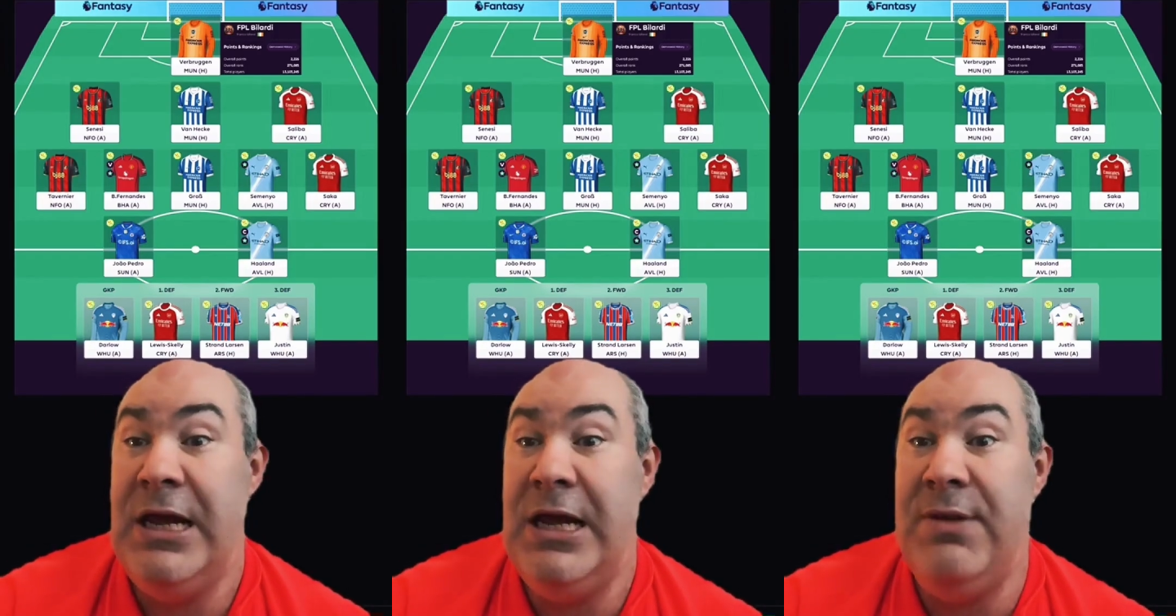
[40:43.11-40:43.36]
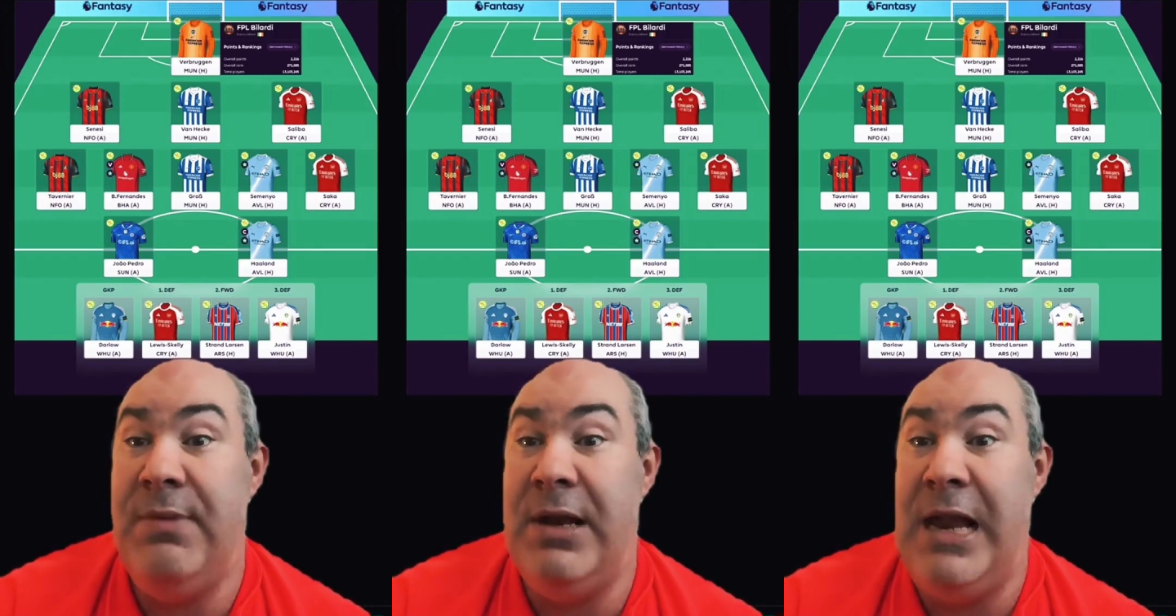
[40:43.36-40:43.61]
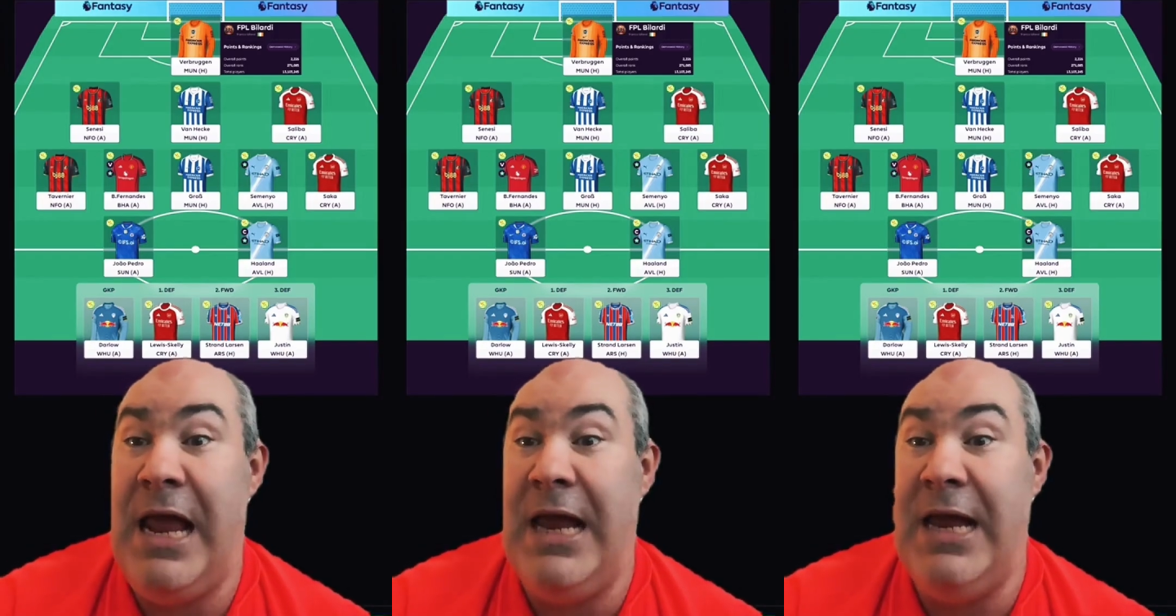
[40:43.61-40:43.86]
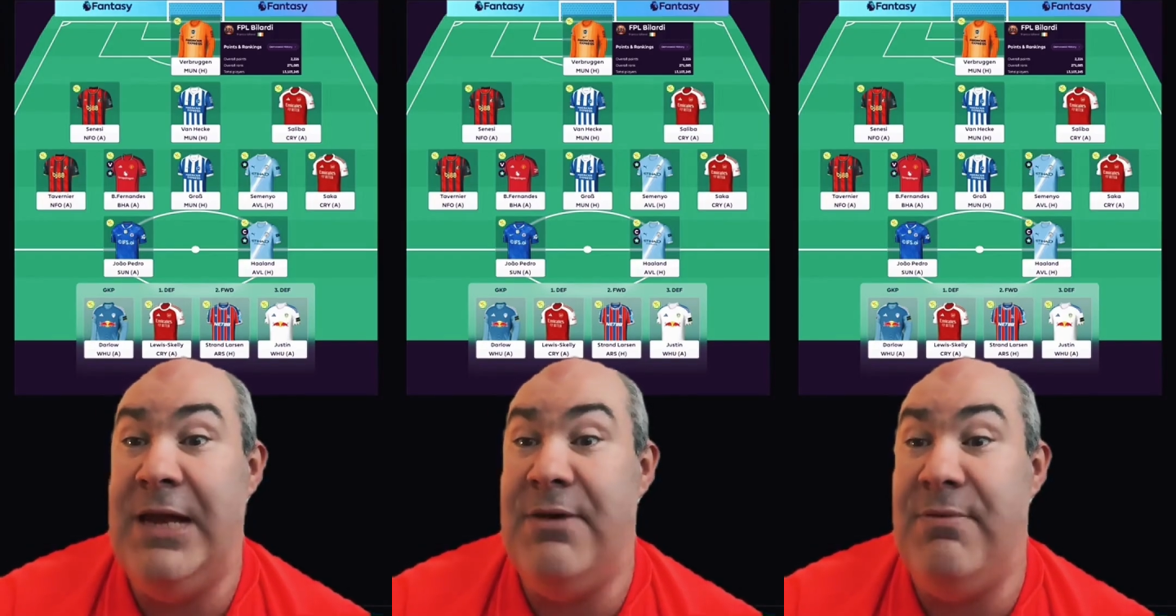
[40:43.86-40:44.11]
in the
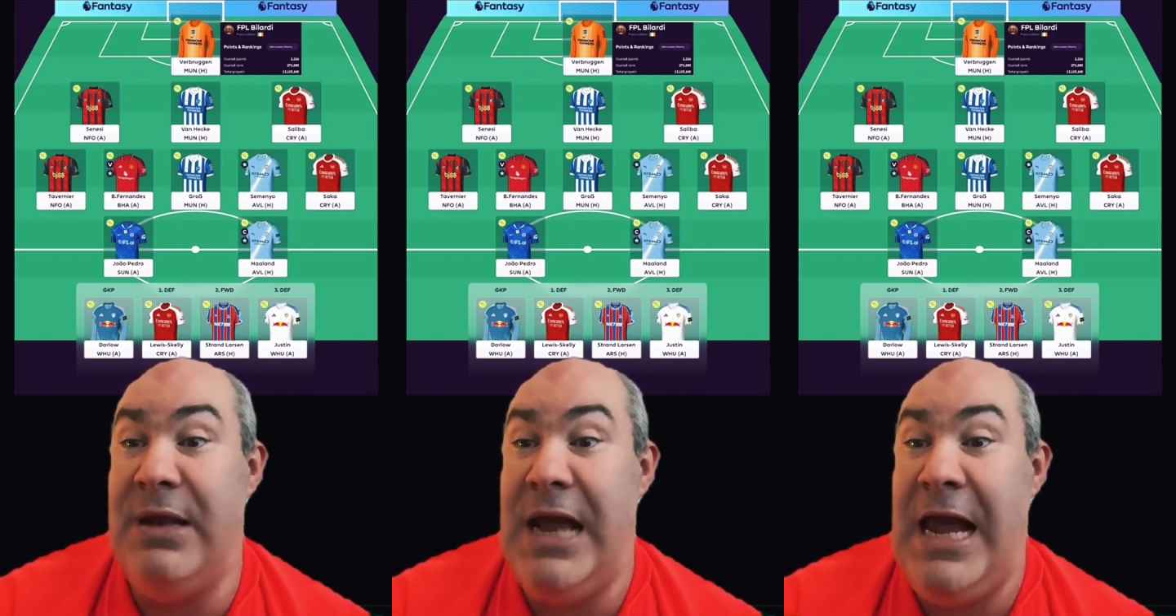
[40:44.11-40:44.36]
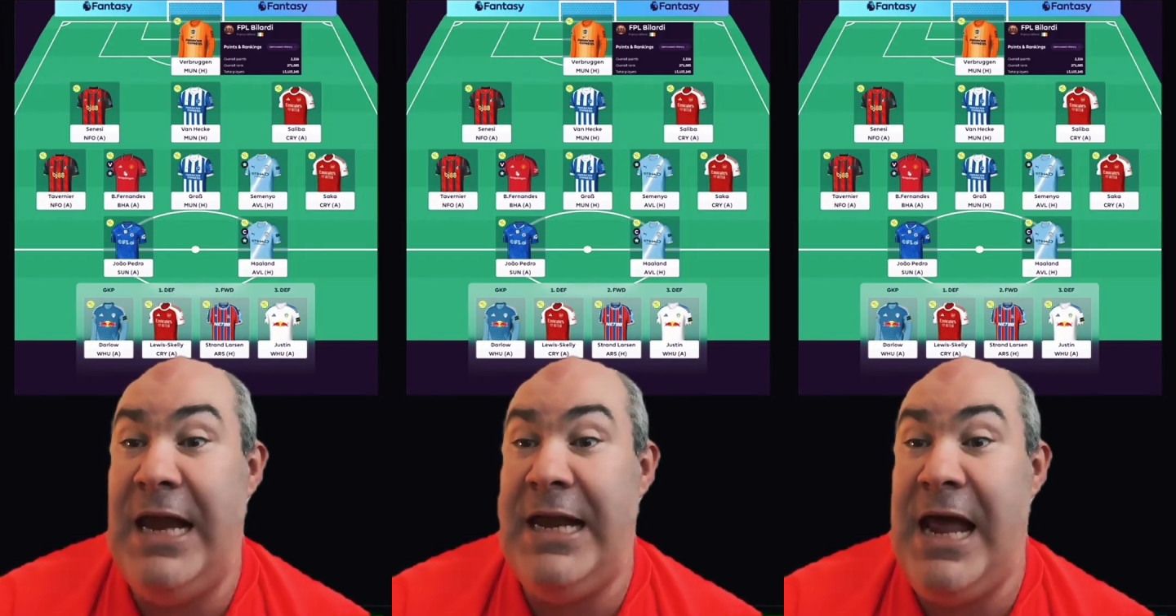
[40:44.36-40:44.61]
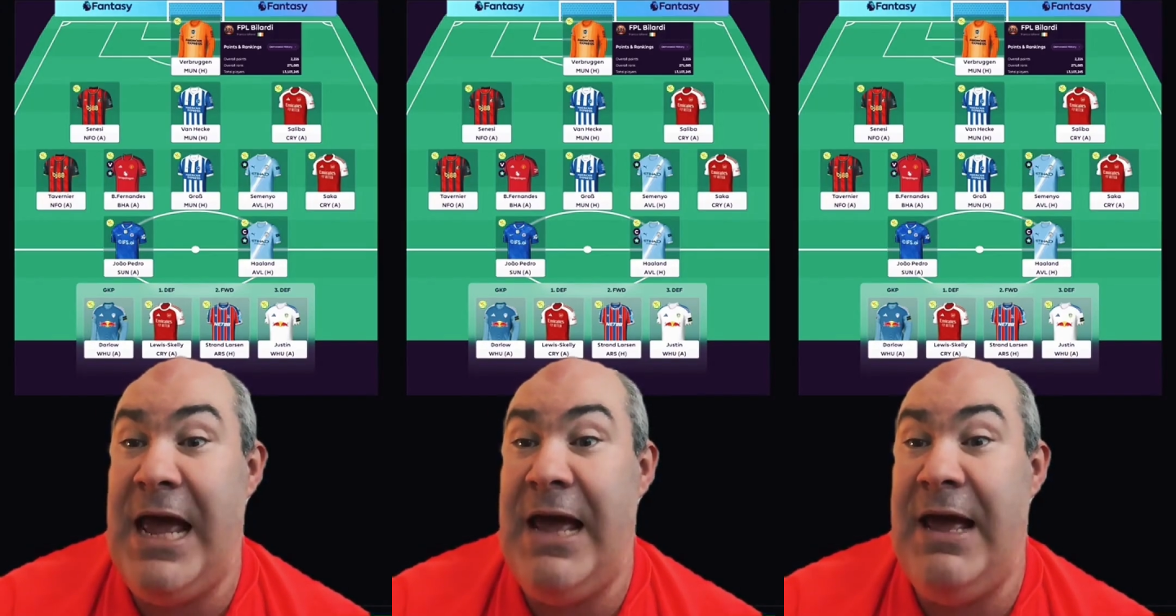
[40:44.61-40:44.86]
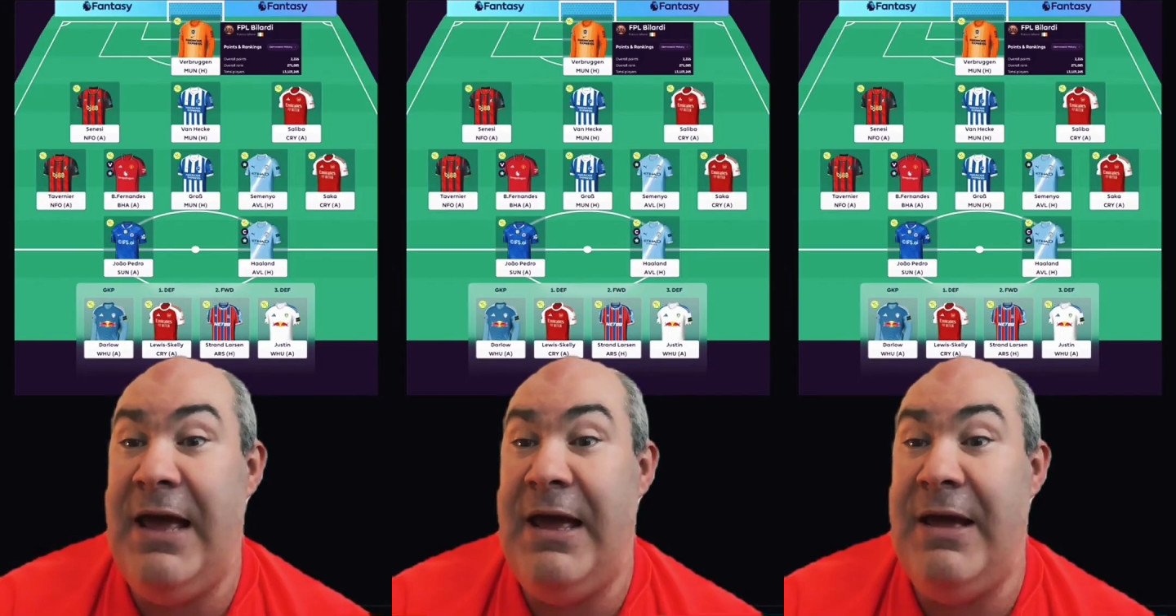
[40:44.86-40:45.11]

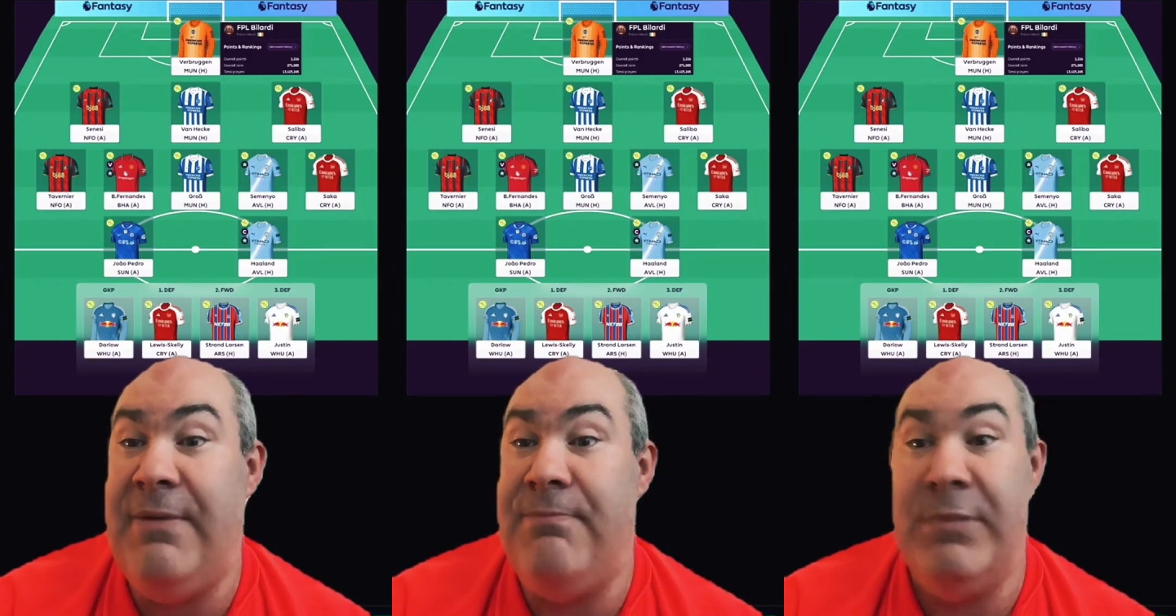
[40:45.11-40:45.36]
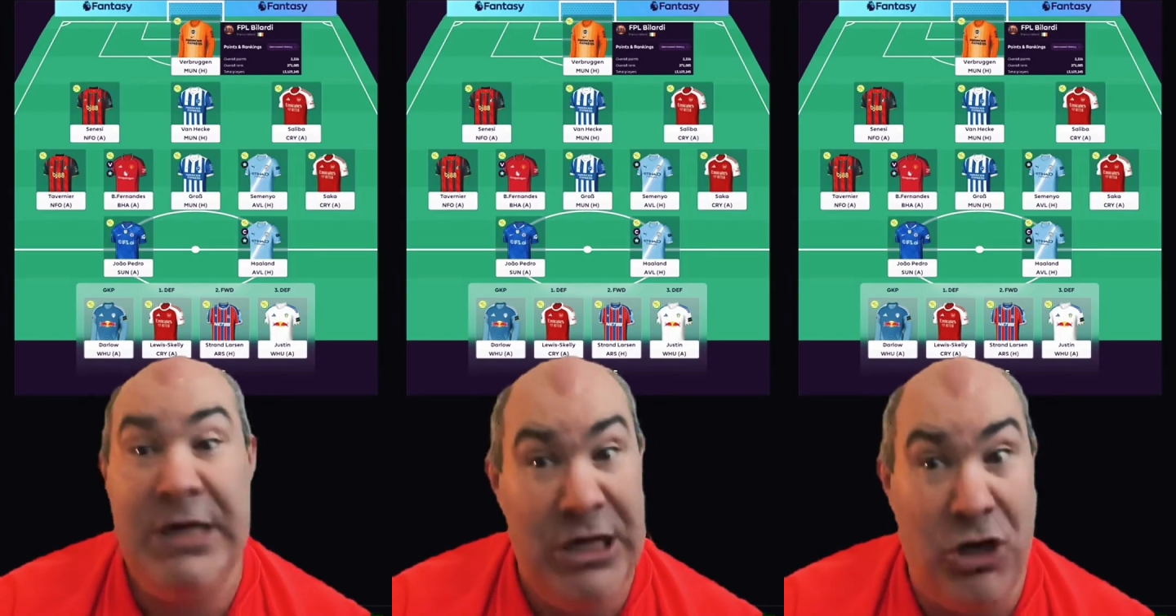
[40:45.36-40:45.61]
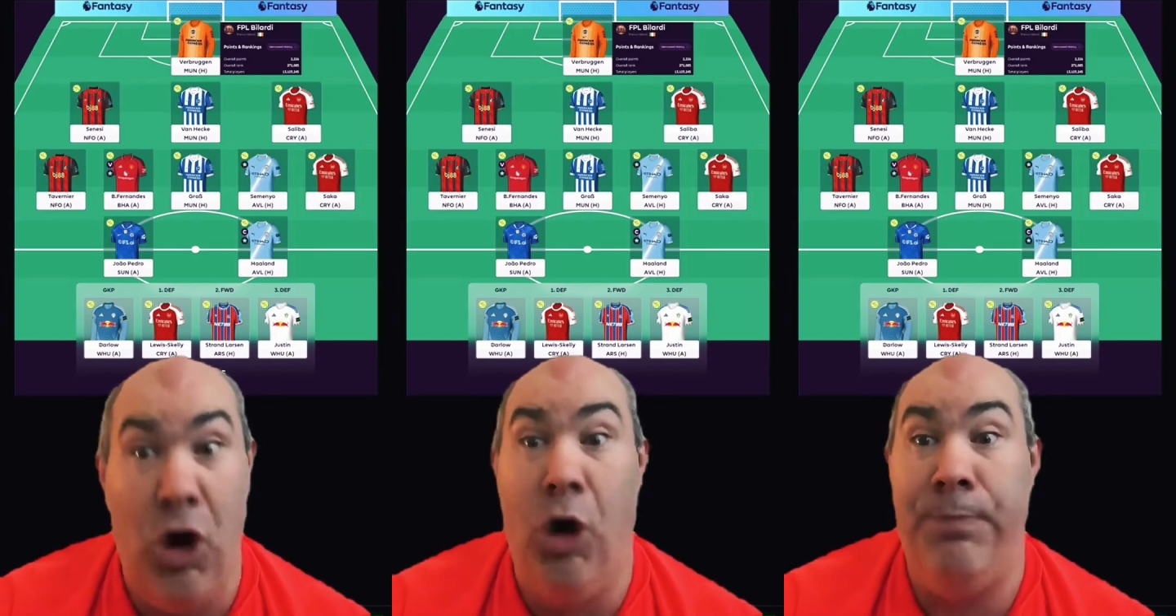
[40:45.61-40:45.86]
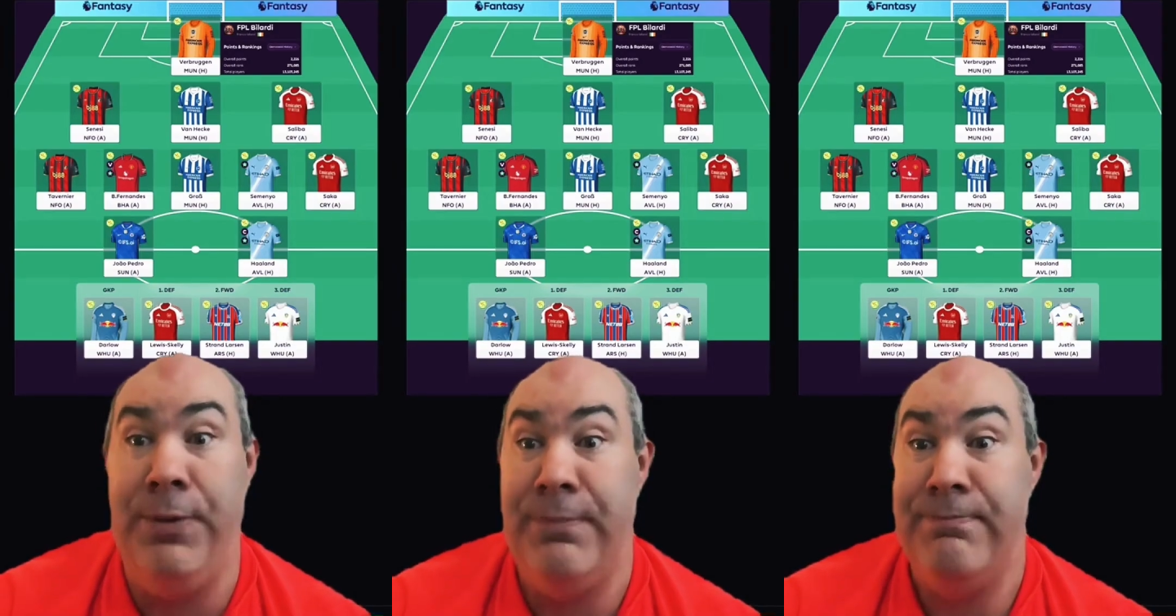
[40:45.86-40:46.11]
Milan Mini
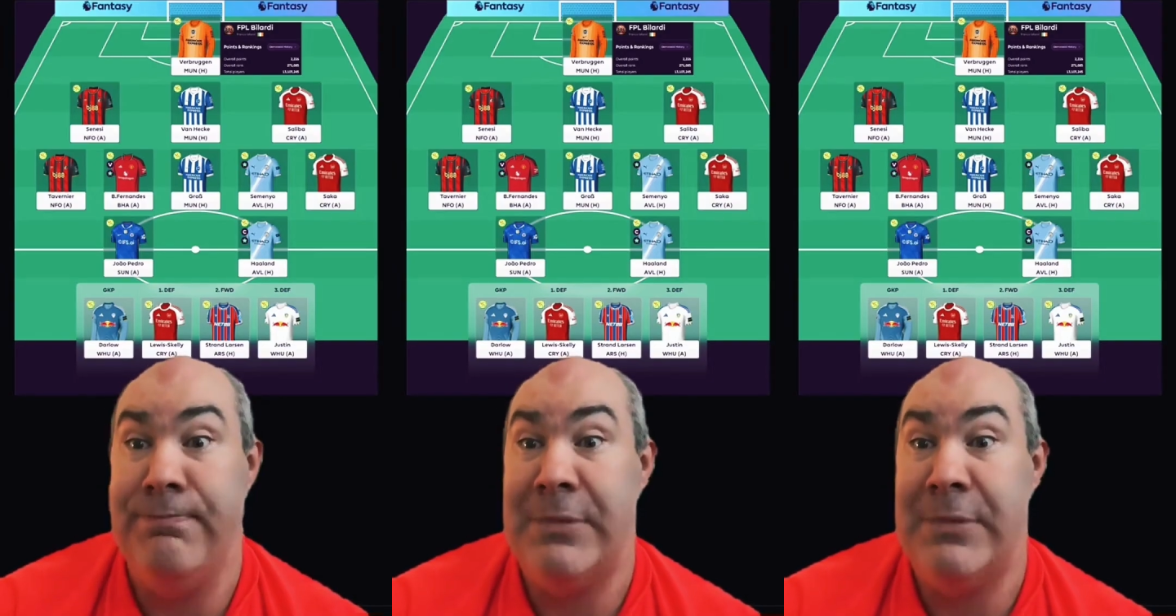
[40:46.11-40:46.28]
Cup.